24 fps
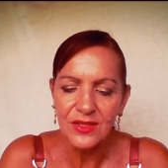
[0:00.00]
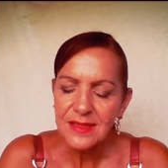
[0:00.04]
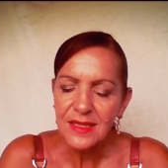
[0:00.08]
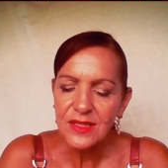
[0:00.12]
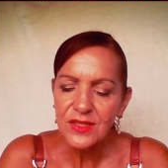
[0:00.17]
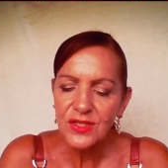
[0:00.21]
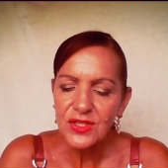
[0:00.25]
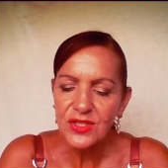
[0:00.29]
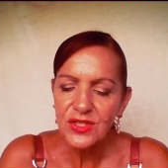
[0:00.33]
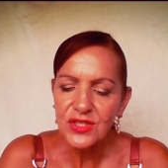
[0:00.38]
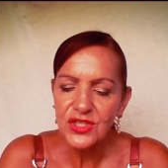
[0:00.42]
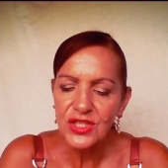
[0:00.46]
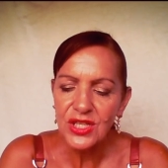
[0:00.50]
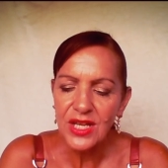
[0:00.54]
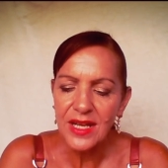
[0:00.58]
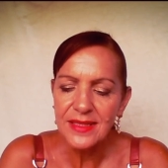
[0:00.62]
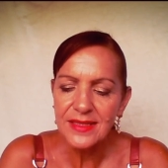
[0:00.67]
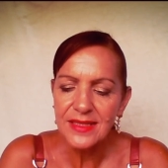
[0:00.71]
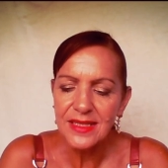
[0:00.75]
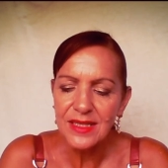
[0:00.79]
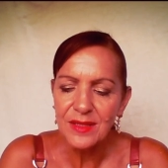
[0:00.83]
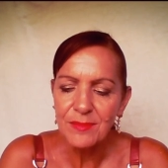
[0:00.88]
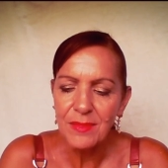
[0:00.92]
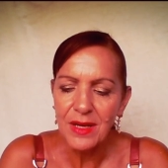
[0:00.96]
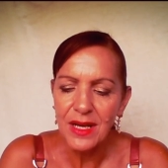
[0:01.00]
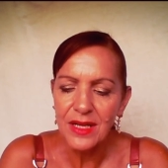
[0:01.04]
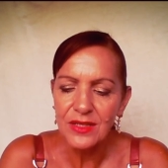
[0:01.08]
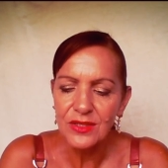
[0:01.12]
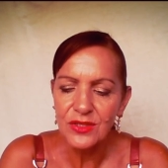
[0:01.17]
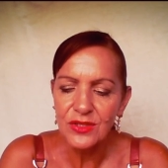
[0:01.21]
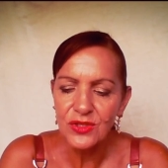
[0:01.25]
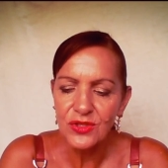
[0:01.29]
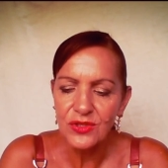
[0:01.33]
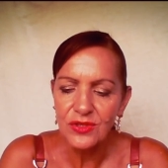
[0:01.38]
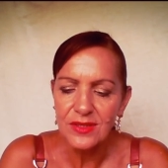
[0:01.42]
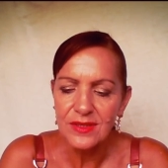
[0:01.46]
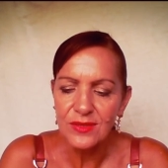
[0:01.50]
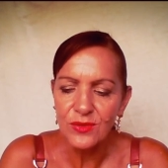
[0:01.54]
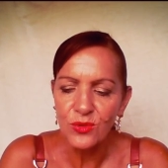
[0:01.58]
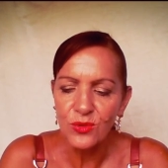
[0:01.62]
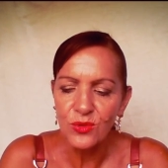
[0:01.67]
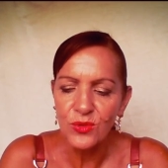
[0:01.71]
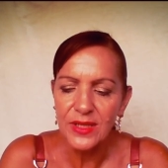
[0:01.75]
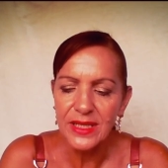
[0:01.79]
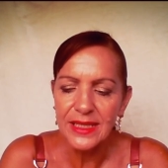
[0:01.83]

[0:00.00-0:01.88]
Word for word: such as chanting mantras or